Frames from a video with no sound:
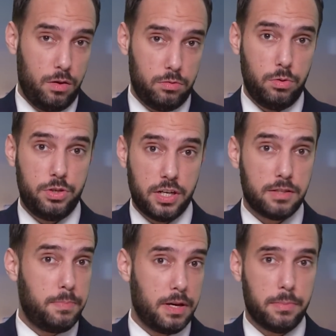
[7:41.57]
Wu
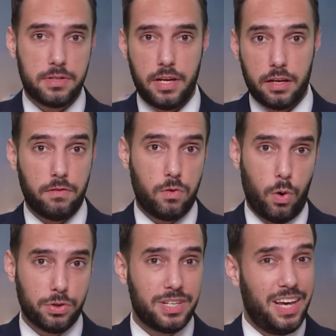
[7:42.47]
Jing's big mistake, of
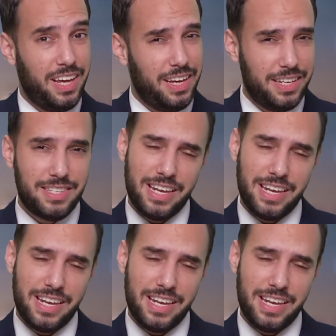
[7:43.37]
course, is